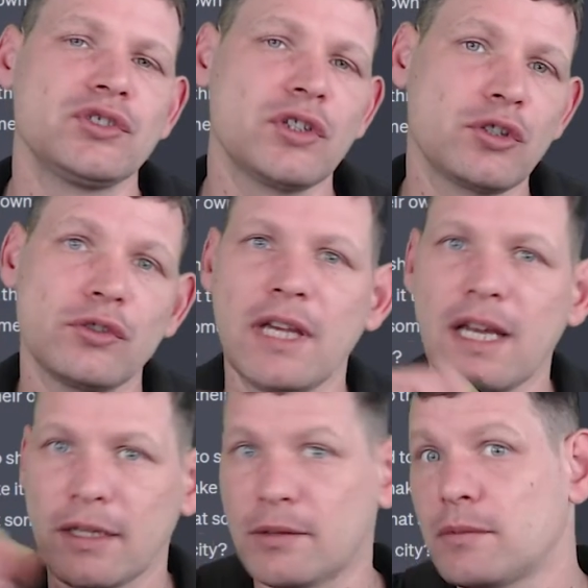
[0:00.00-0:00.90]
So I could
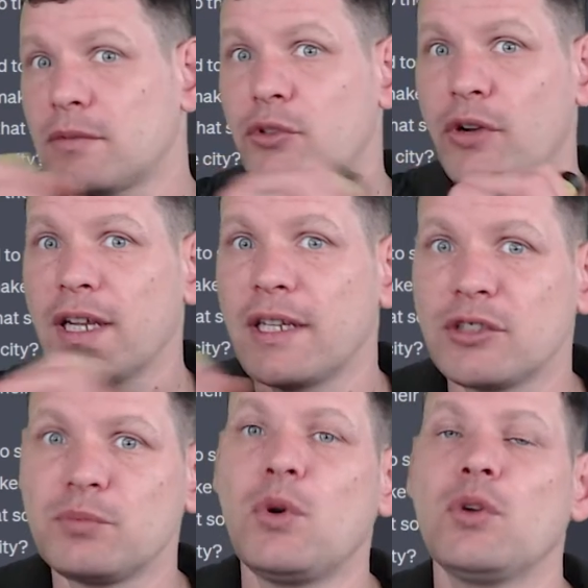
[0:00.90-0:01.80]
like create a
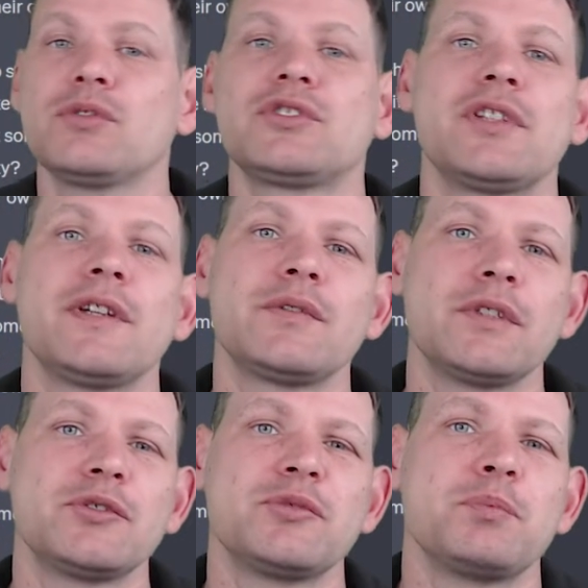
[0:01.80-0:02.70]
small
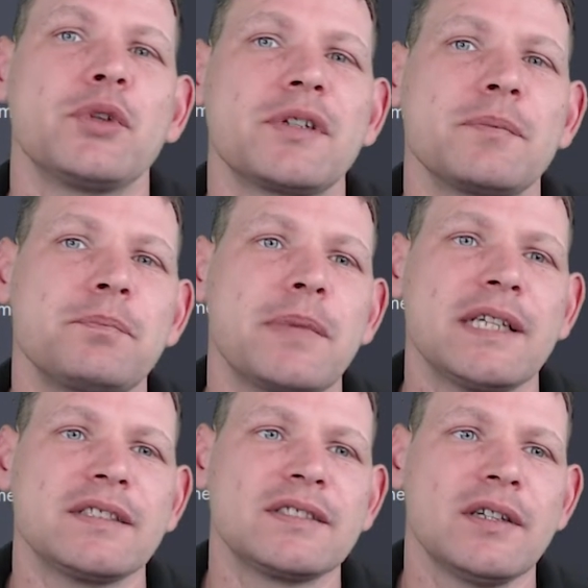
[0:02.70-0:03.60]
children's book
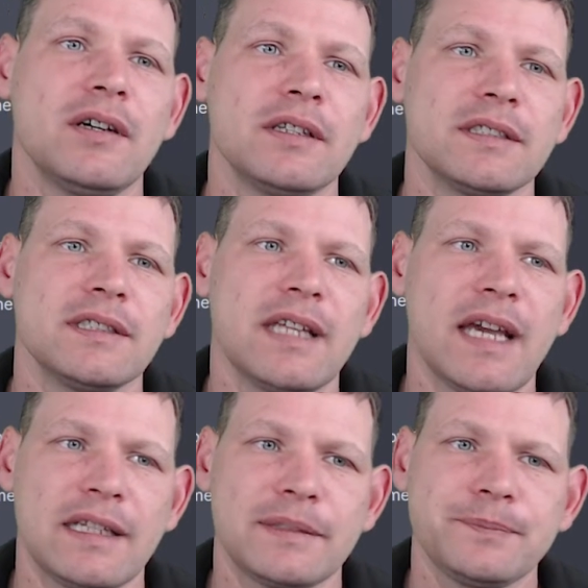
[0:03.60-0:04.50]
based on
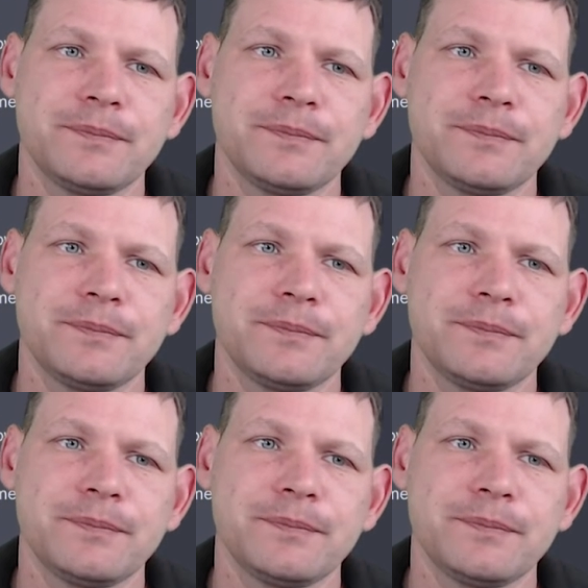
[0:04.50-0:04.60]
that.